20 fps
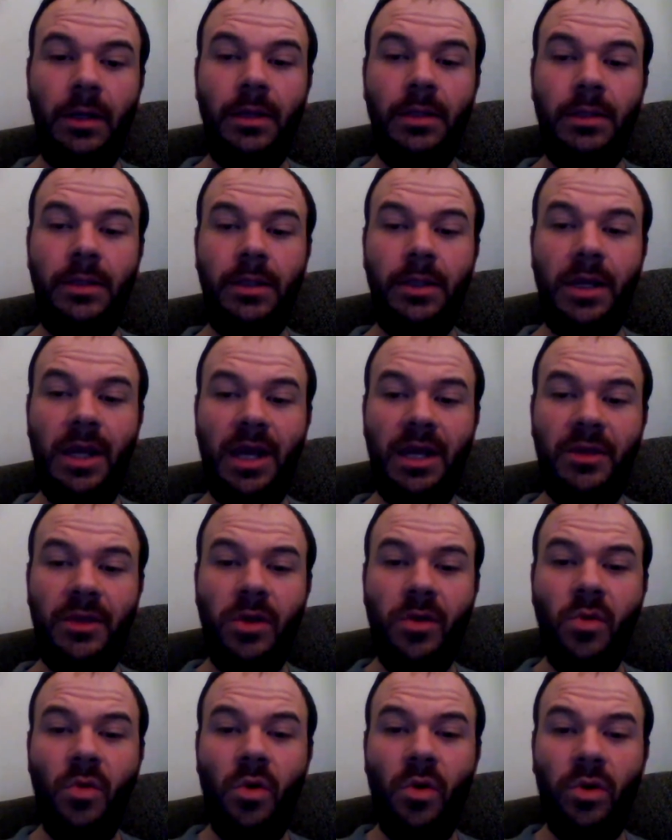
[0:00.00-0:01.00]
So yeah, the
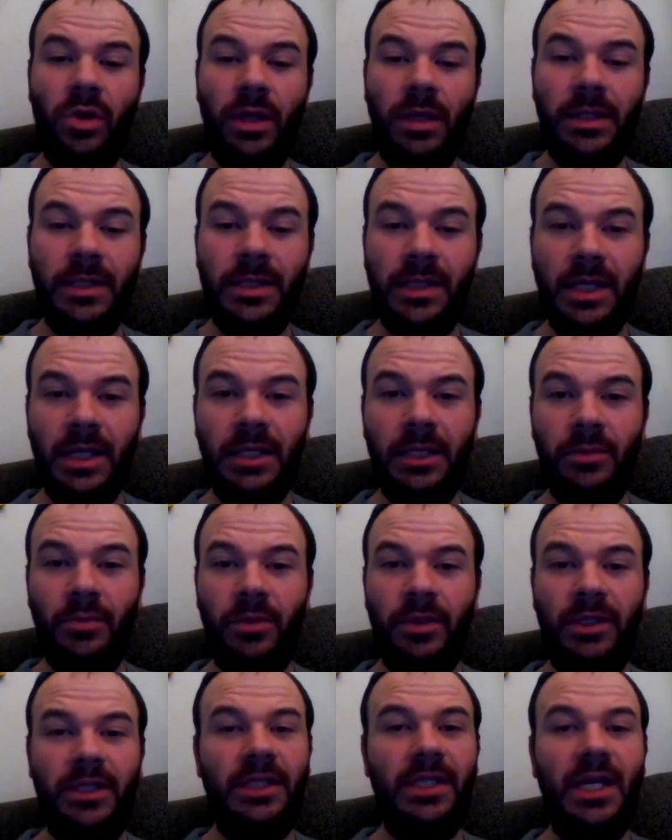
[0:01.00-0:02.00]
New Orleans Saints were
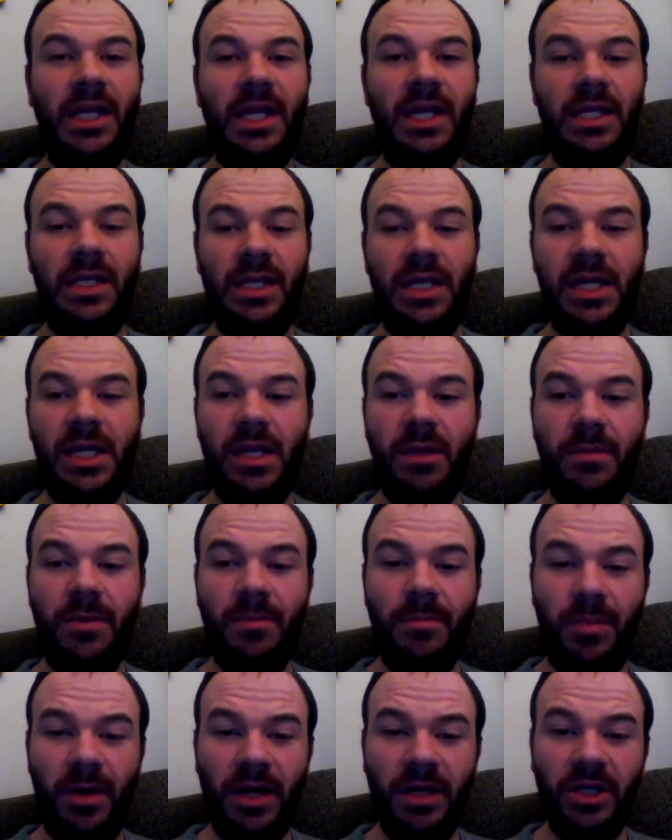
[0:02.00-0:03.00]
the second team to be
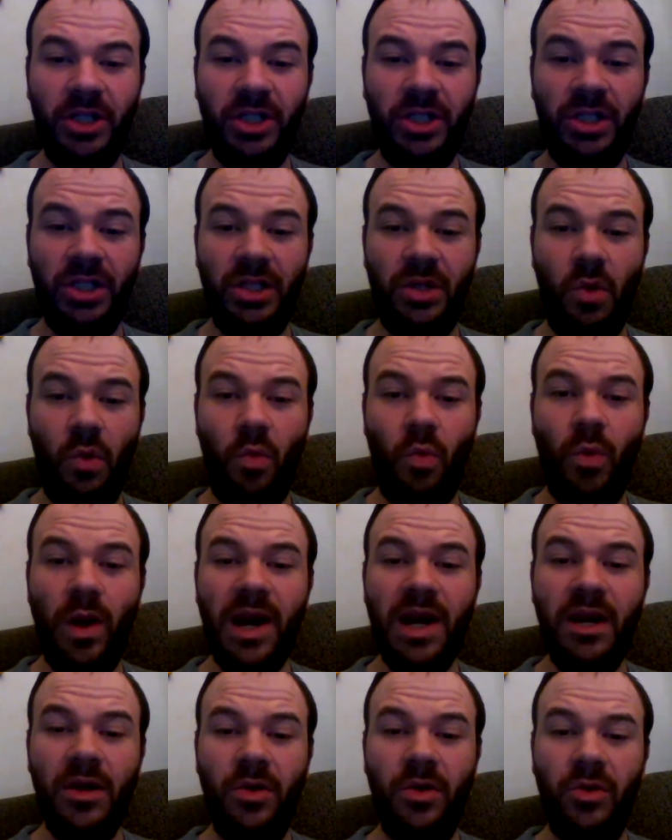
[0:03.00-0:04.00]
punished. The
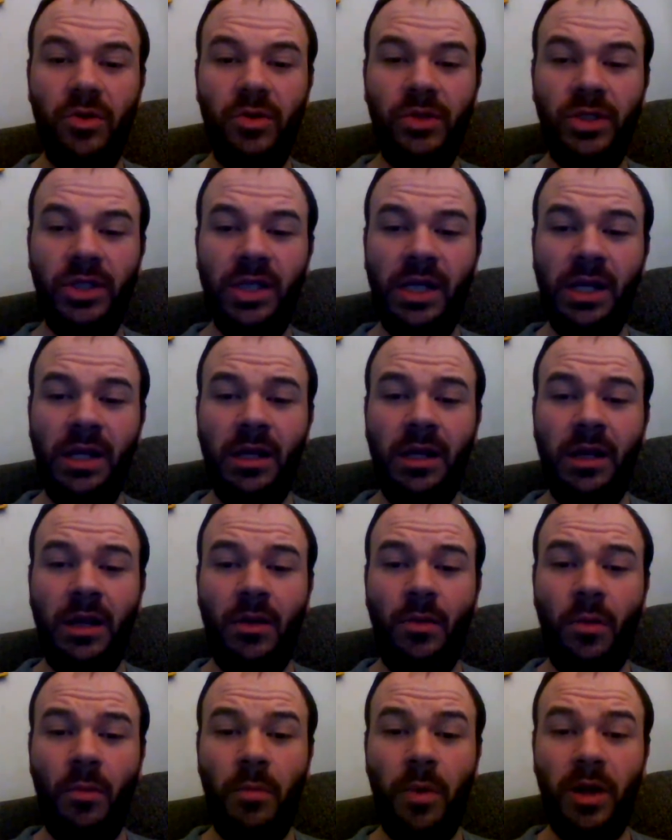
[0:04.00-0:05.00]
Raiders
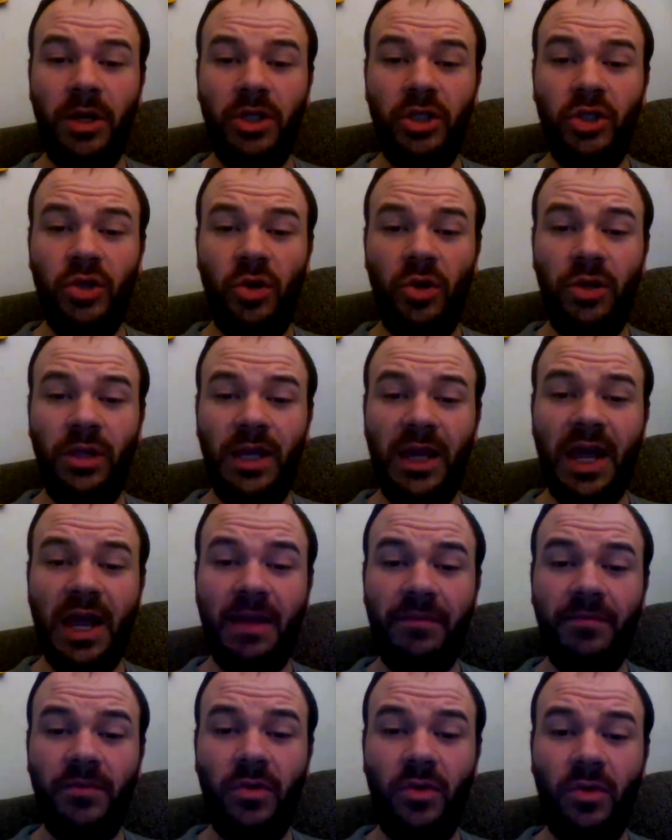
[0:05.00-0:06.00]
were punished early
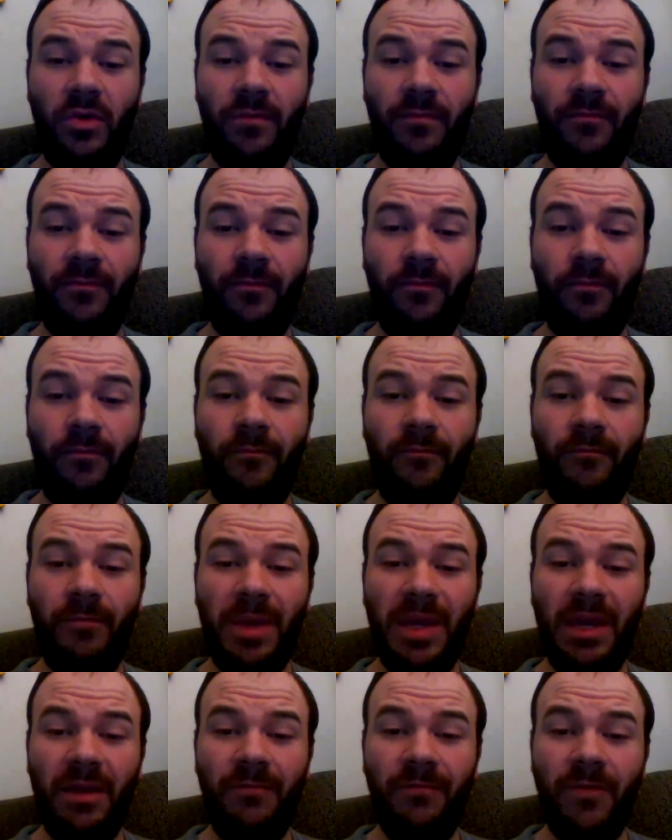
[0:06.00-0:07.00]
after
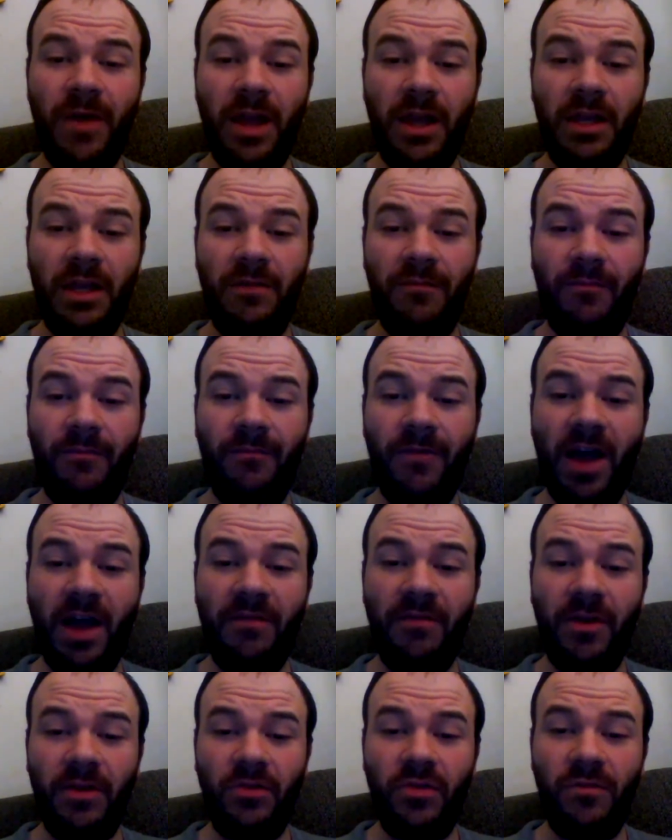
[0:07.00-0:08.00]
being fined
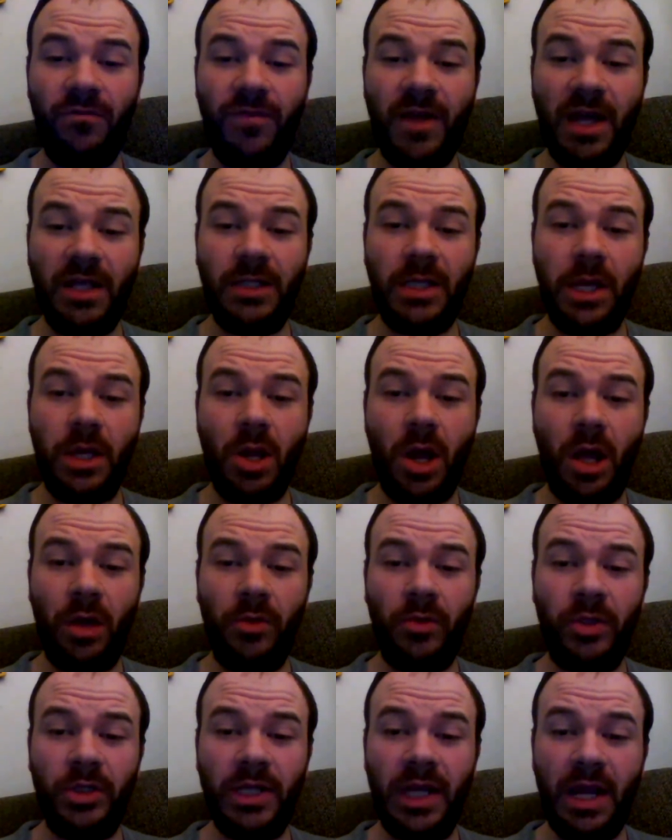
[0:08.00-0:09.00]

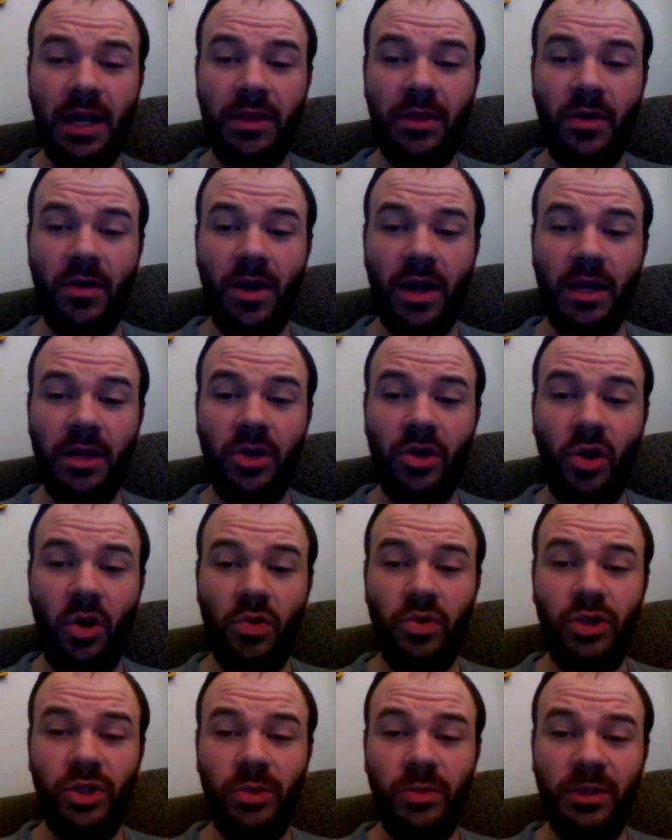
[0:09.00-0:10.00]
$500,000 and their head
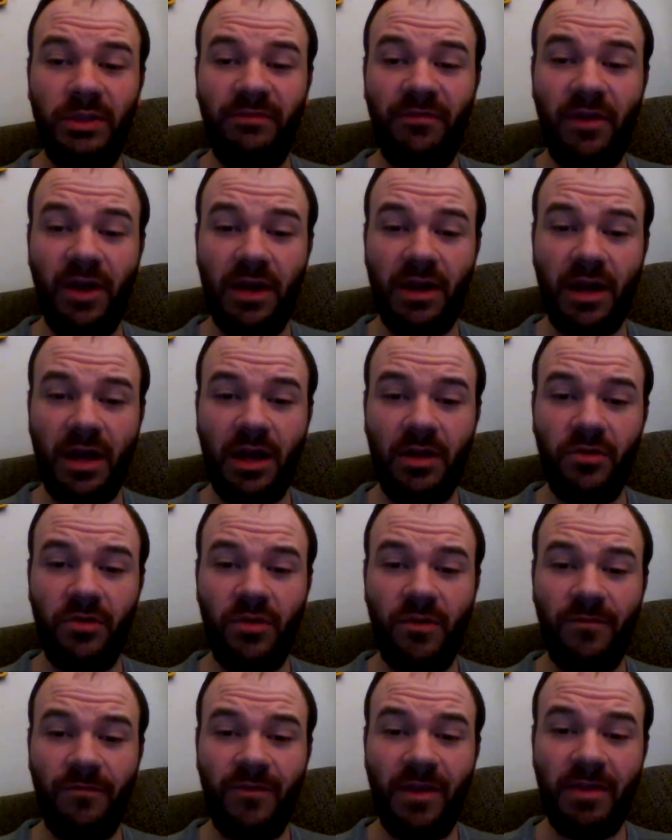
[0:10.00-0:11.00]
coach was fined
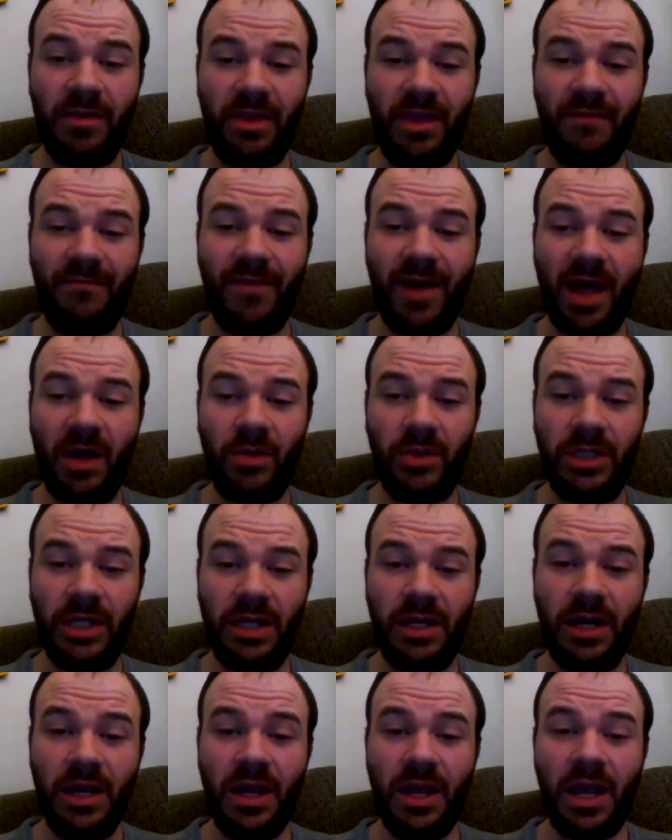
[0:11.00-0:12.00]

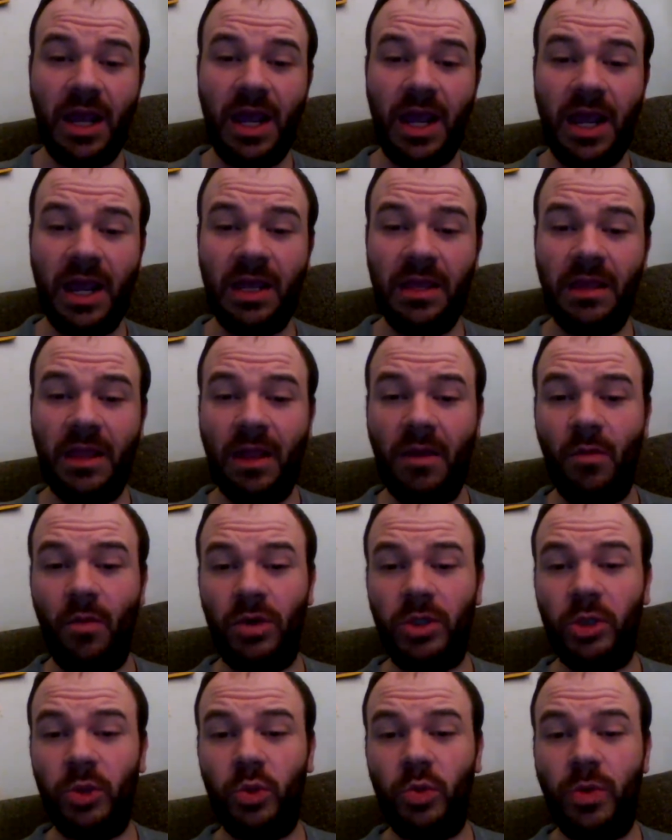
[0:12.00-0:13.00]
$150,000 and they were
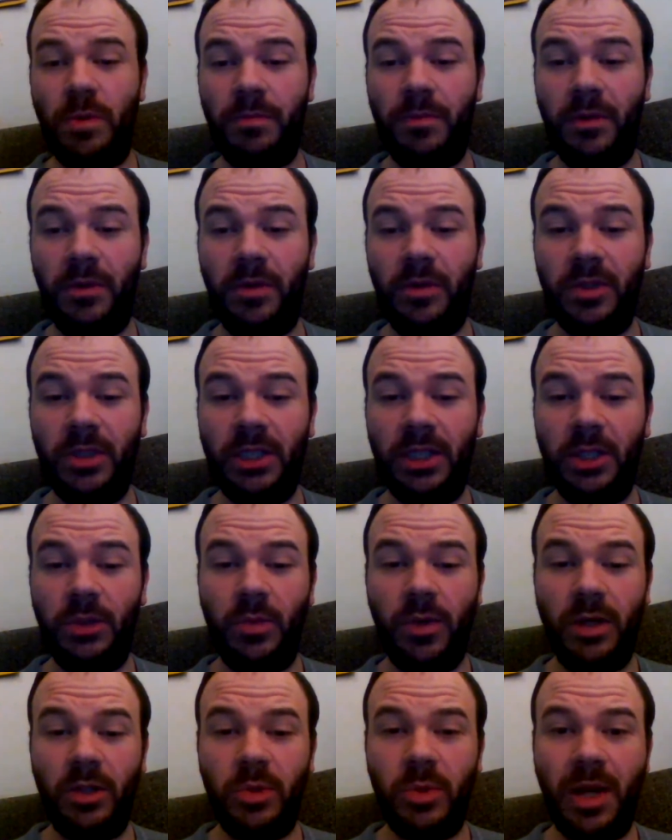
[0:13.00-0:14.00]
stripped of their 6th
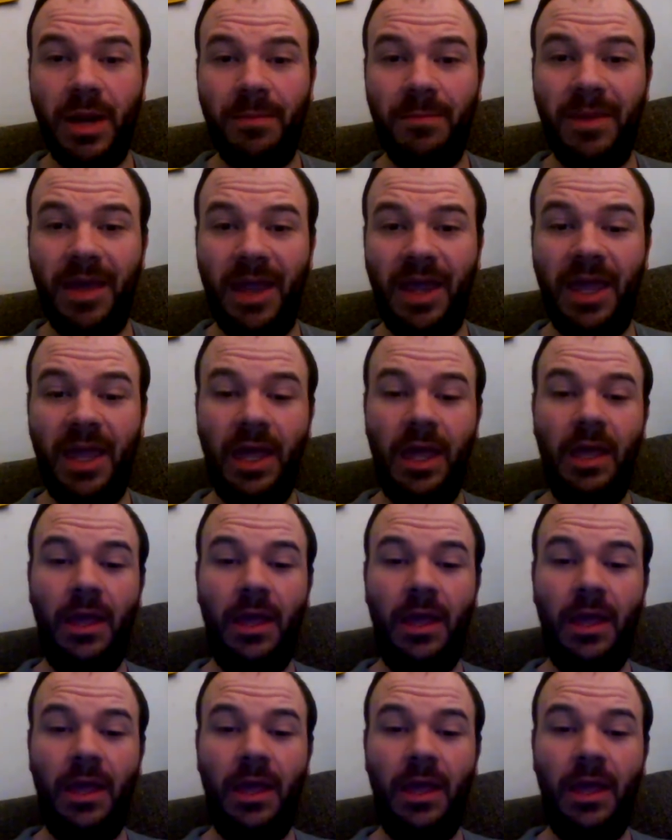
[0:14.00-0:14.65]
round draft pick.